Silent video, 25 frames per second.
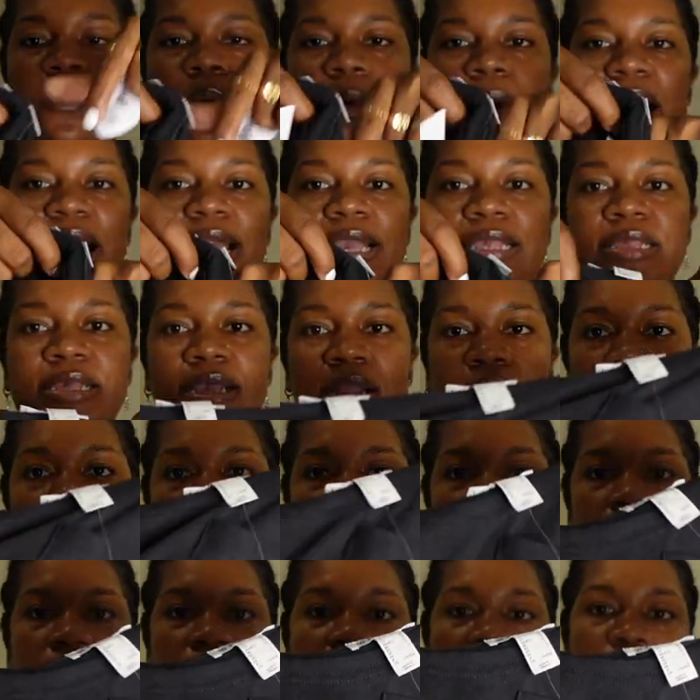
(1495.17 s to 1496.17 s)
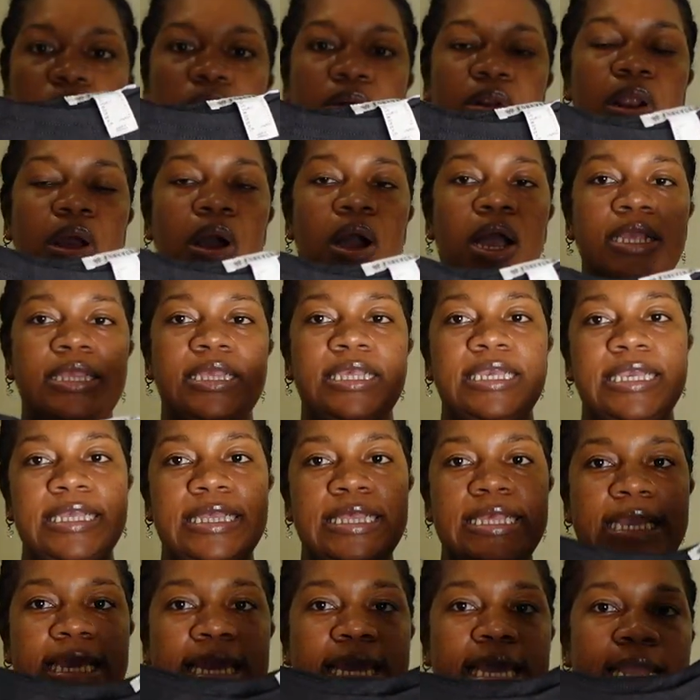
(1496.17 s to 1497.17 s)
white and I also got it
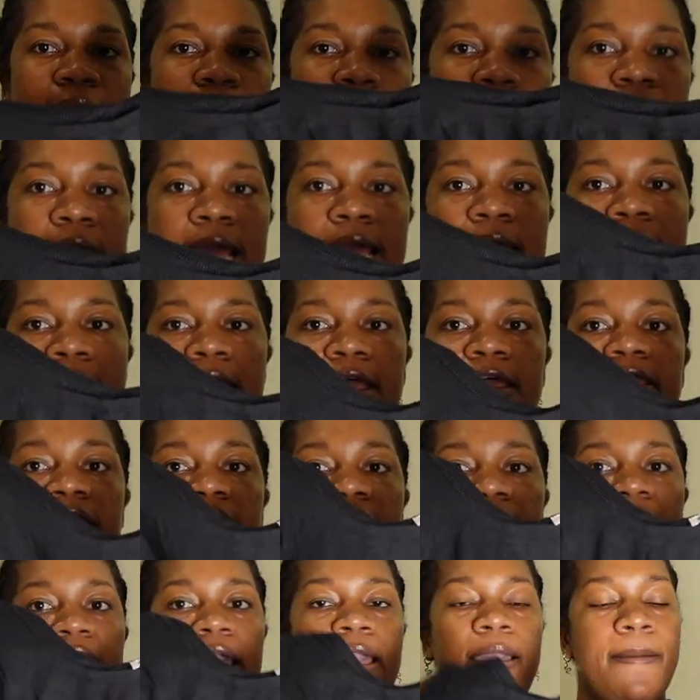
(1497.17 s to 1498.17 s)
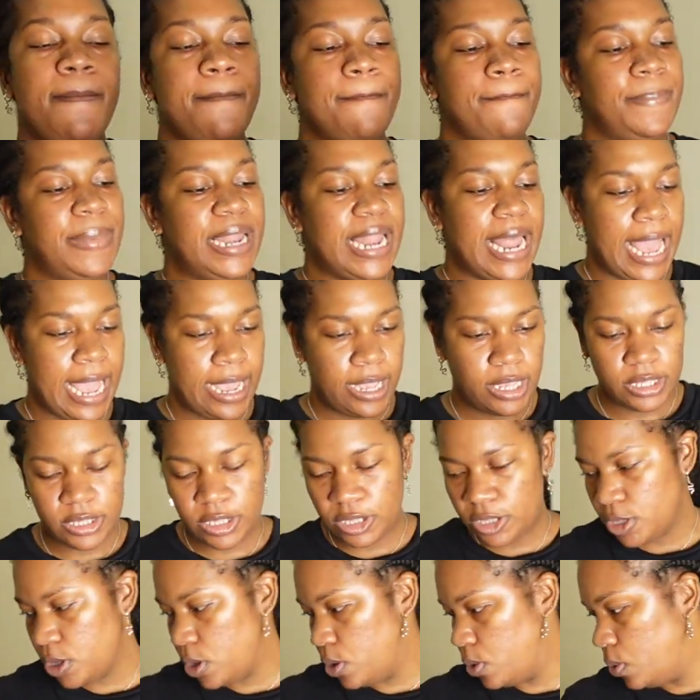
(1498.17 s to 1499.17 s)
in the black.
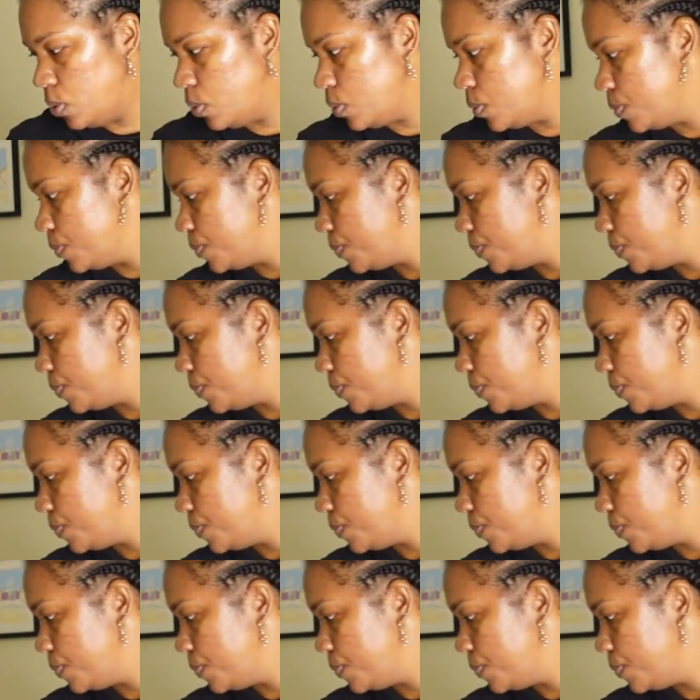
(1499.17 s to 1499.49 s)
So